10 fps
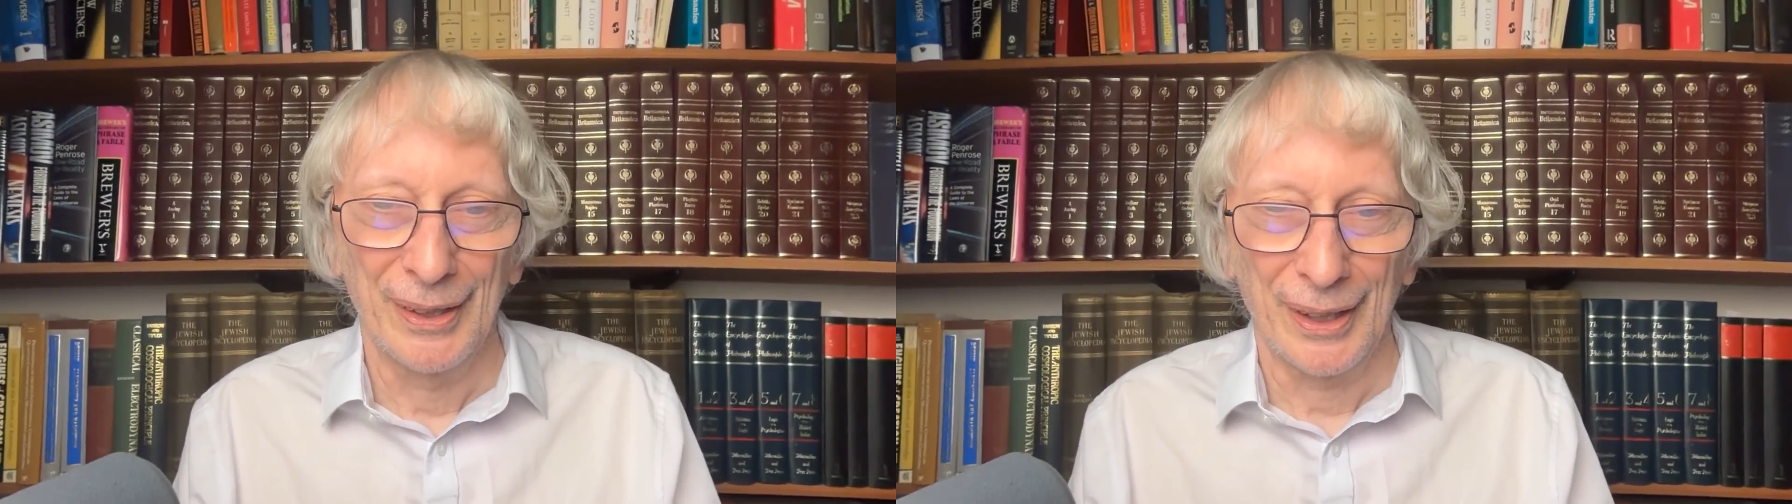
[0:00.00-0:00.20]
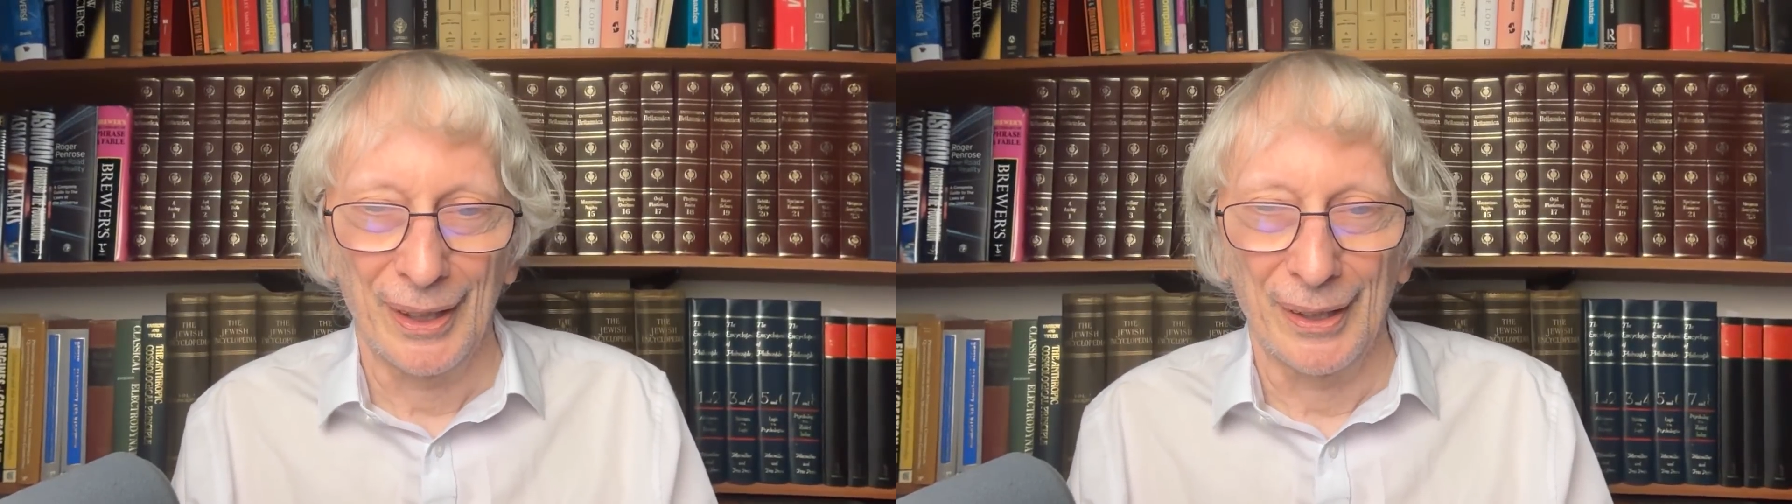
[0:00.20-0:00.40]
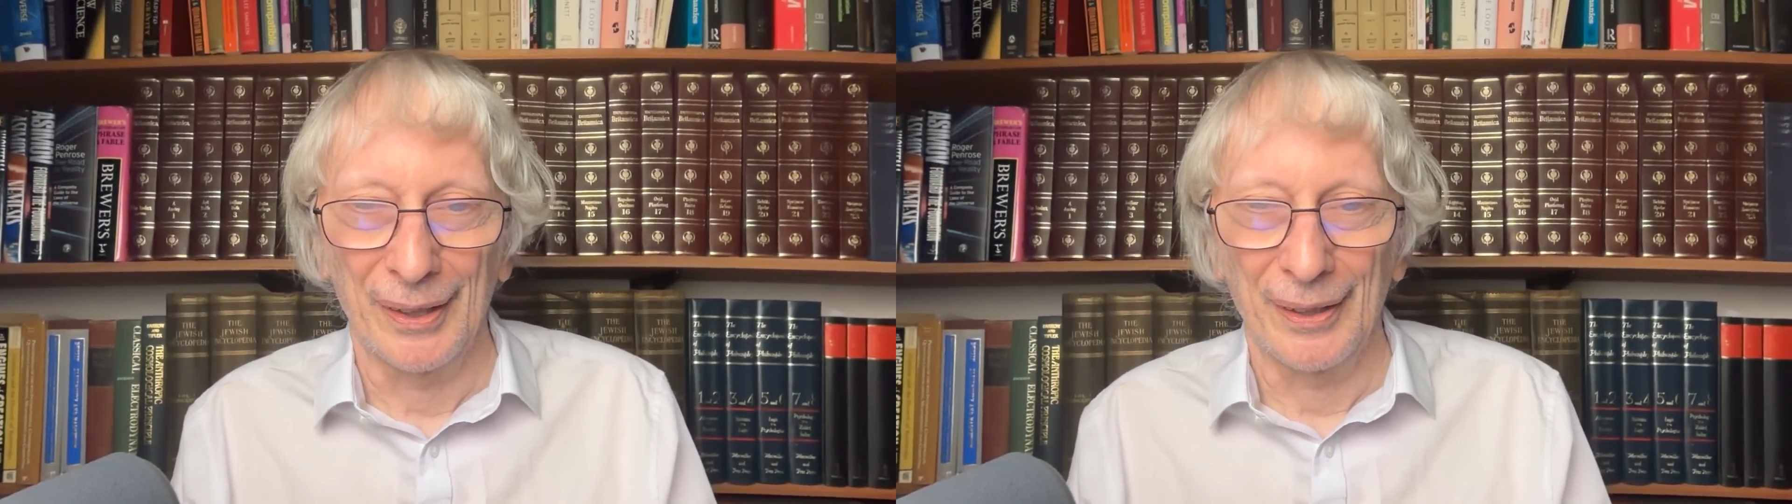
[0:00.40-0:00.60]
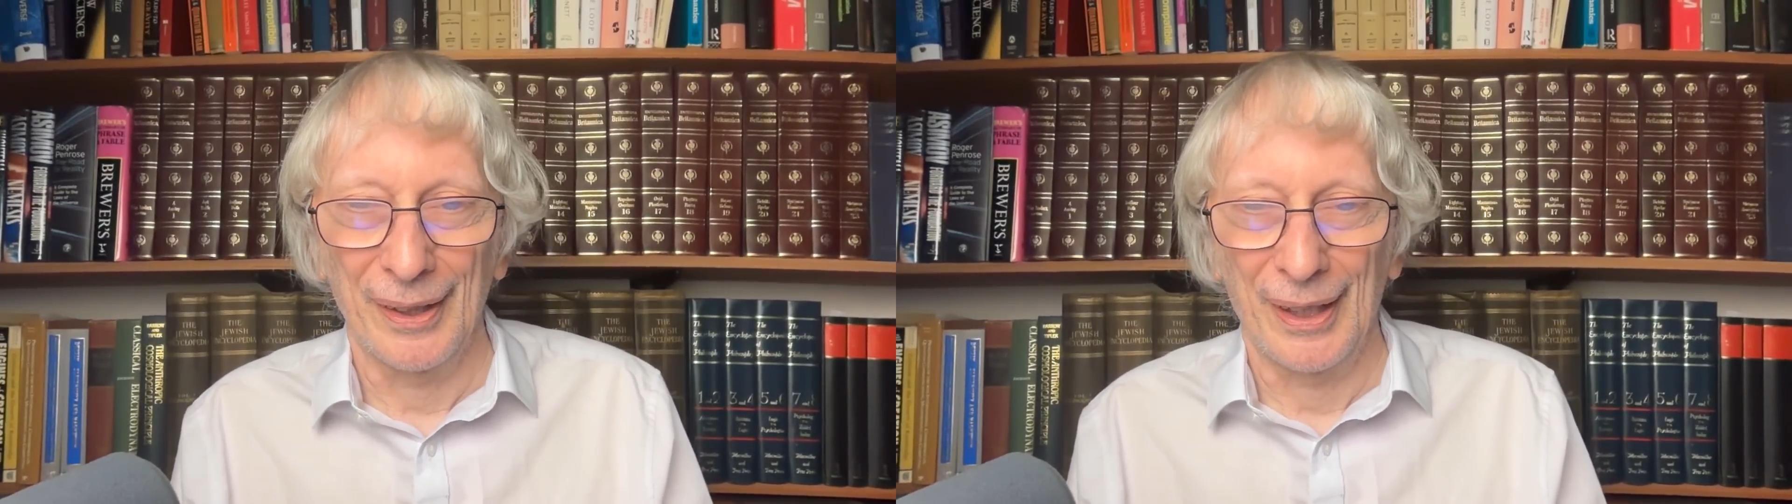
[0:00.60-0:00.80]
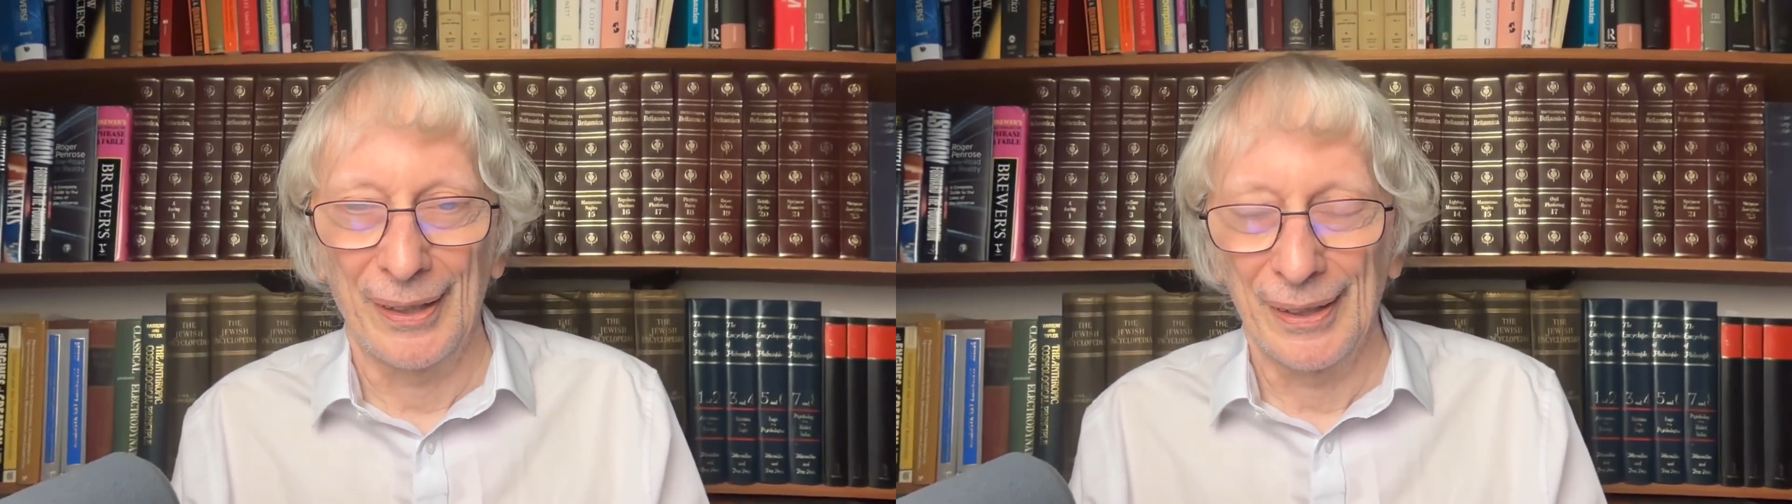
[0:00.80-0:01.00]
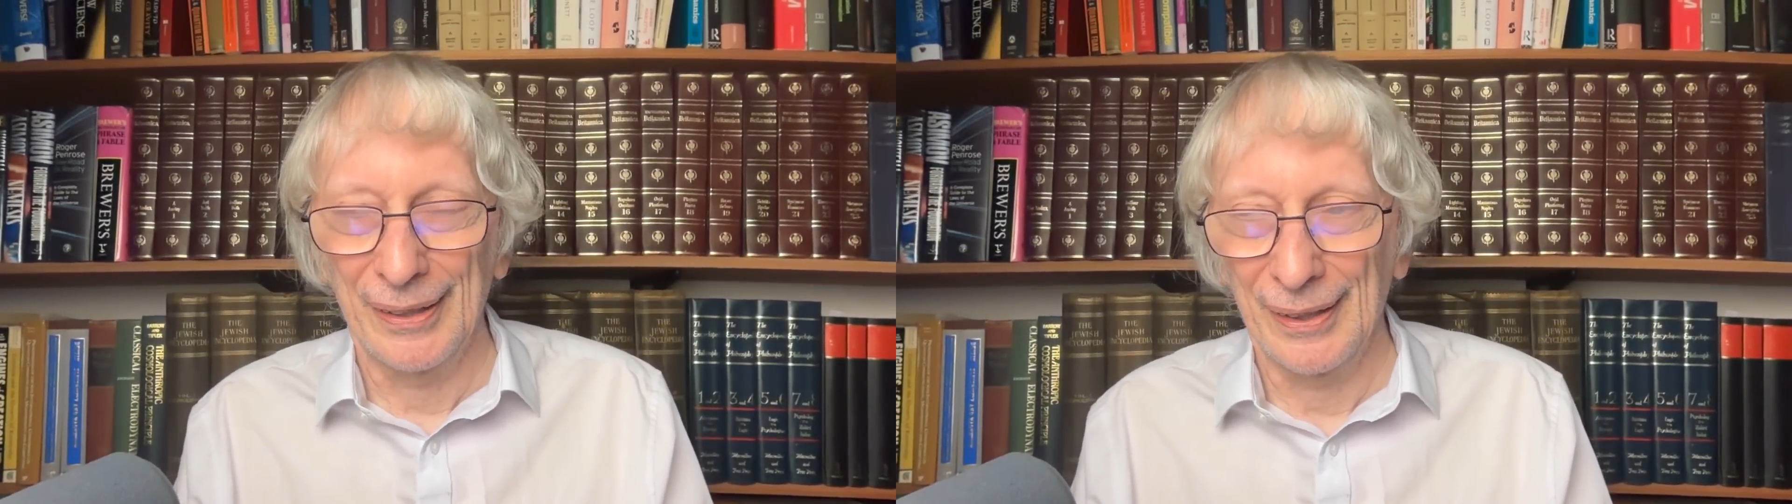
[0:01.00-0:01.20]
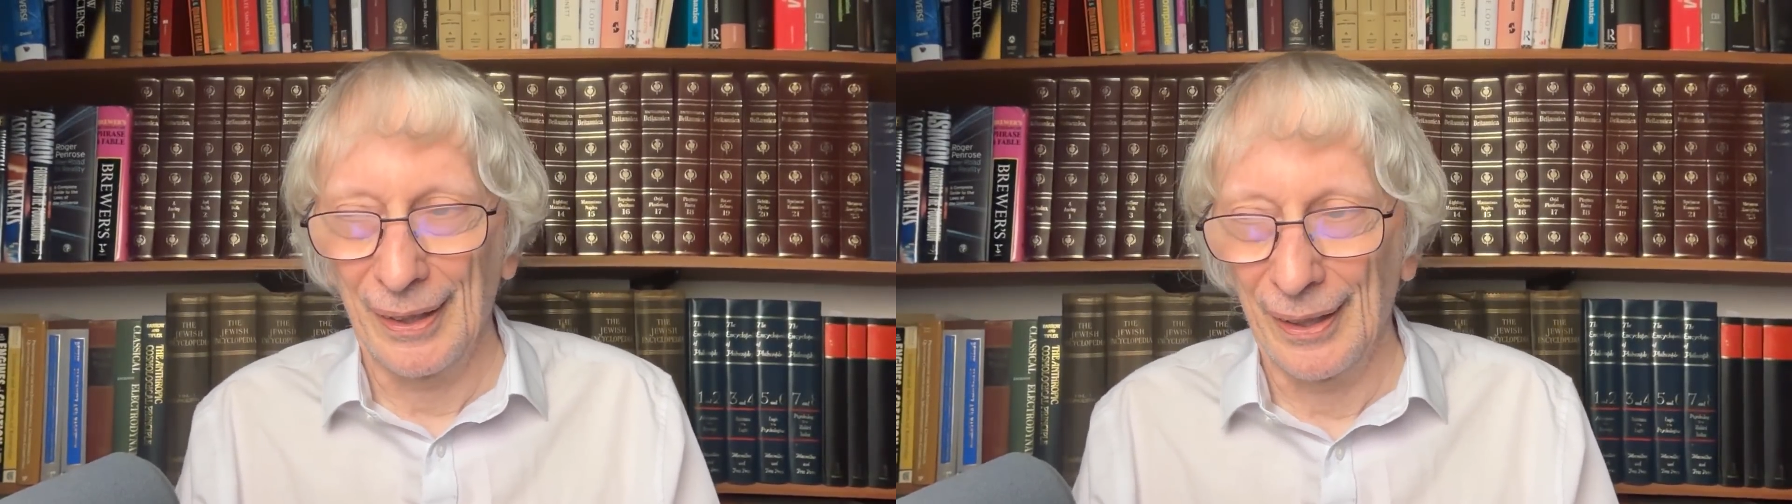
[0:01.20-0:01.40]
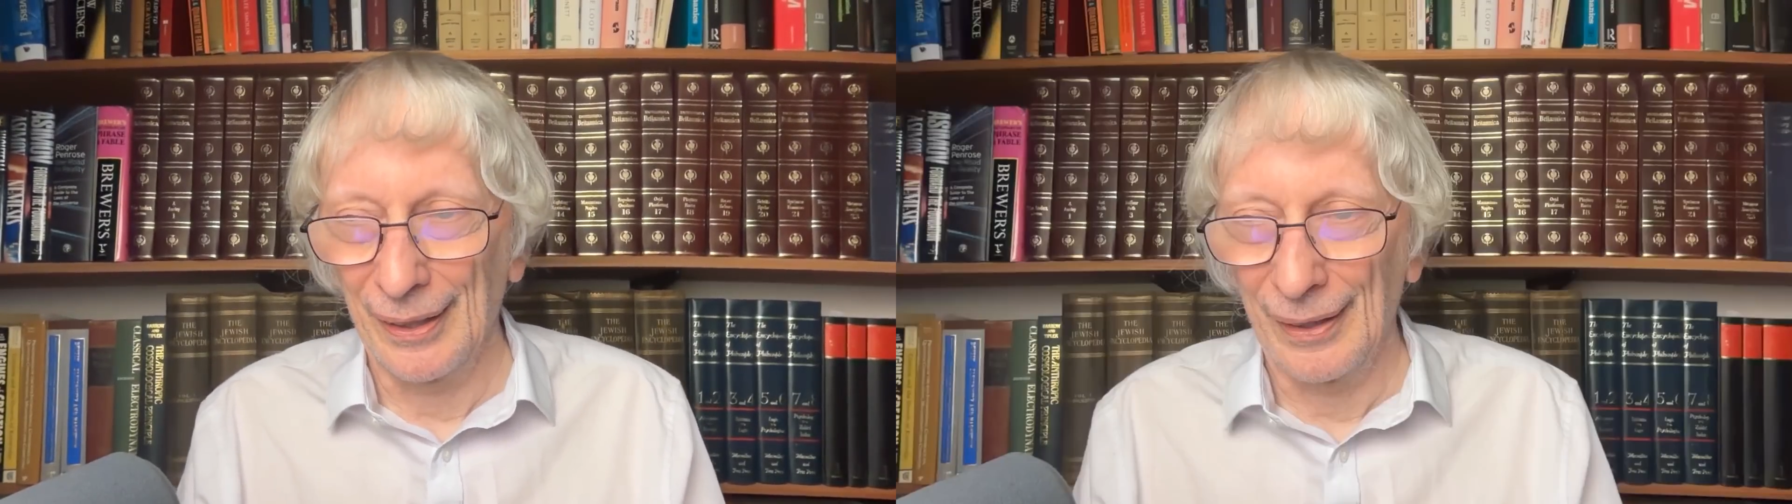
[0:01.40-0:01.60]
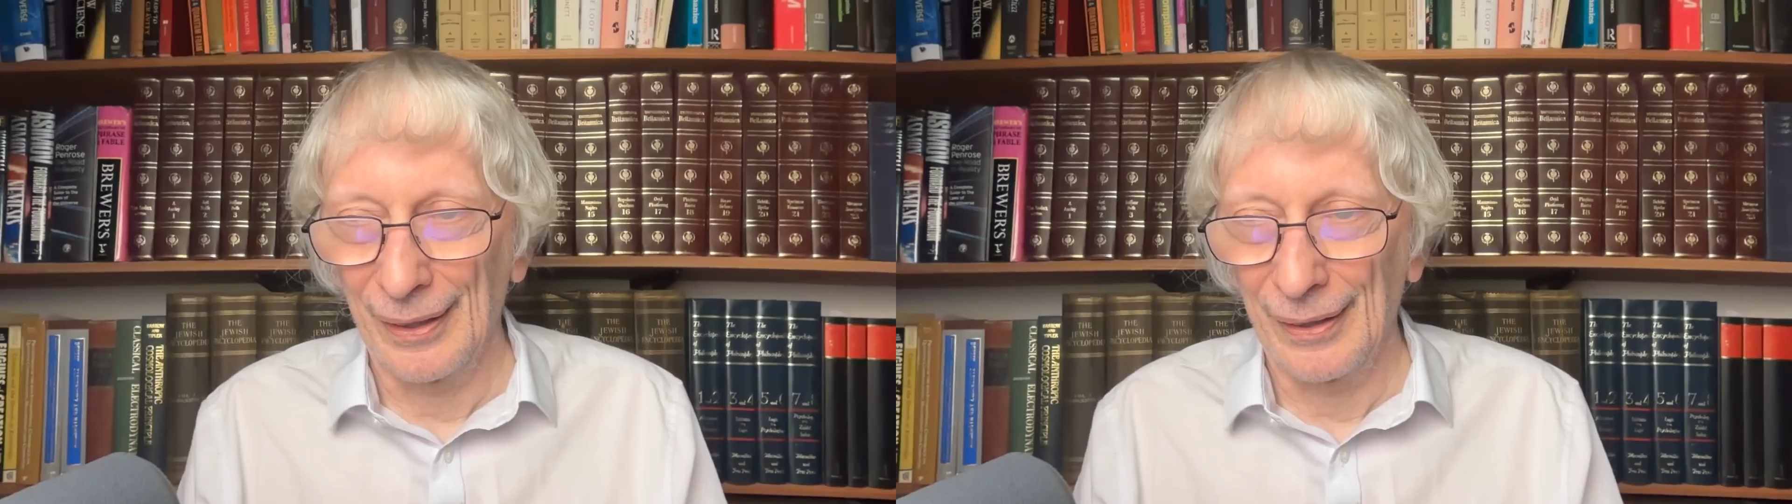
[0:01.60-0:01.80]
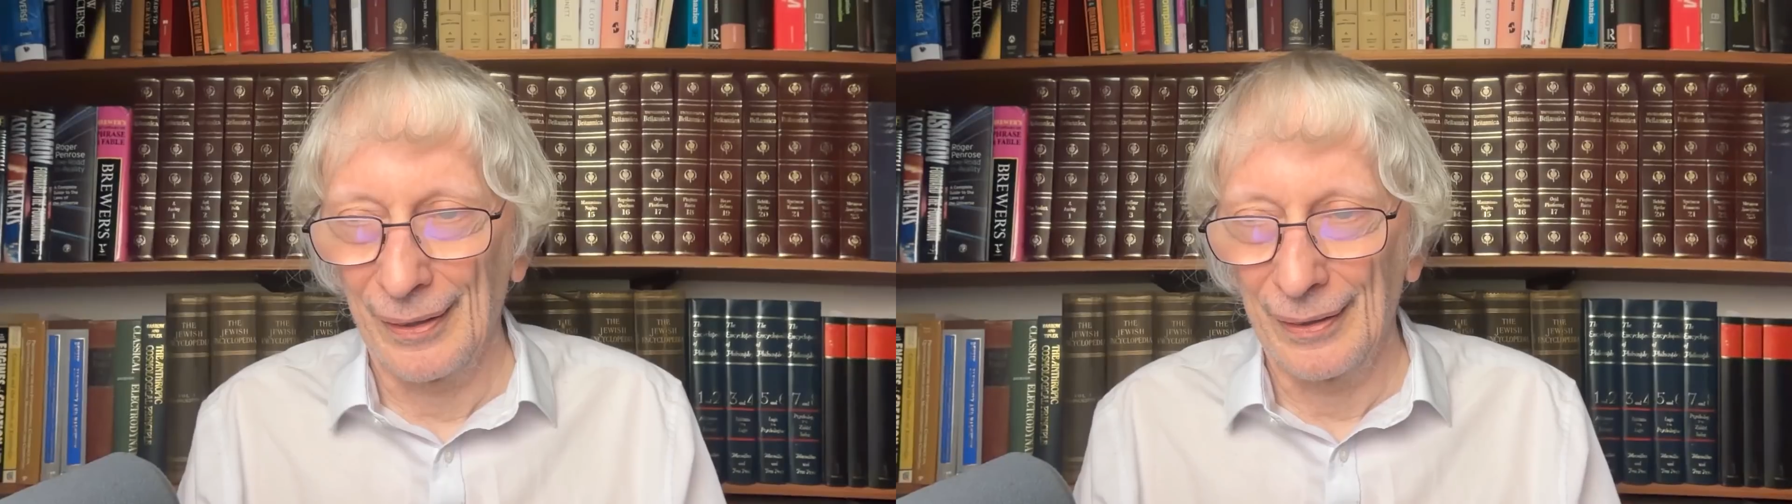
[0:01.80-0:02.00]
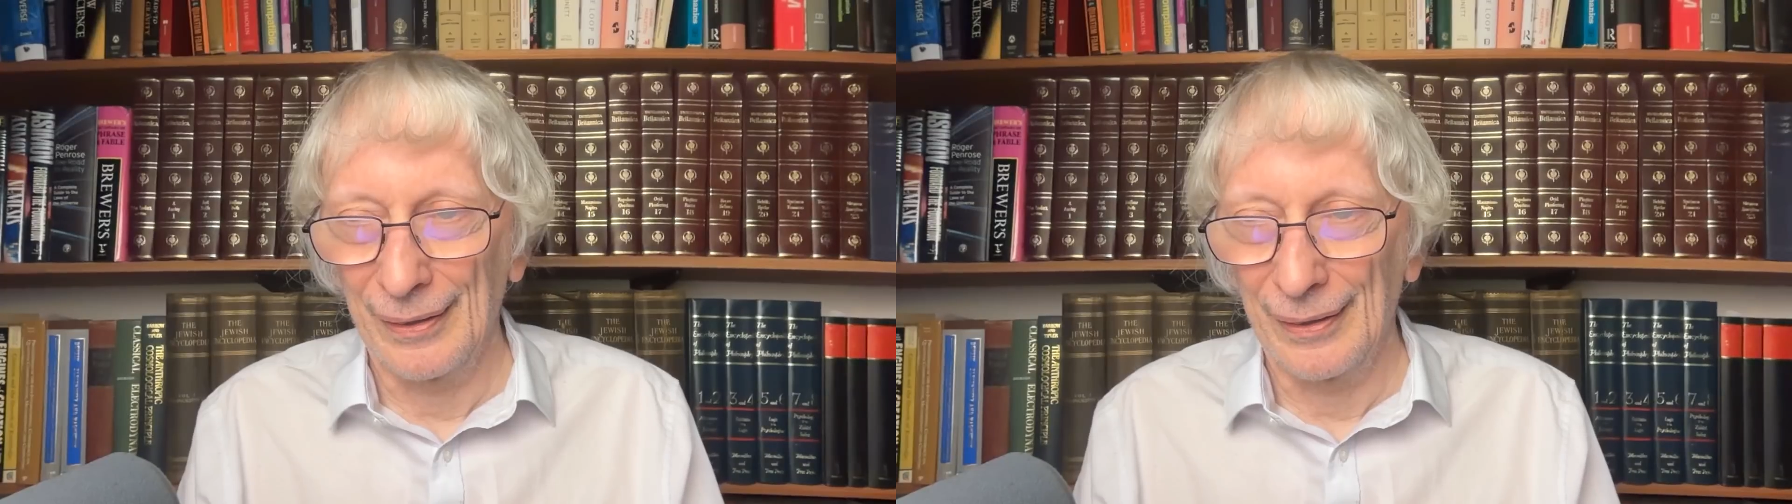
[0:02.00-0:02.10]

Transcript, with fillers: Uh, and uh,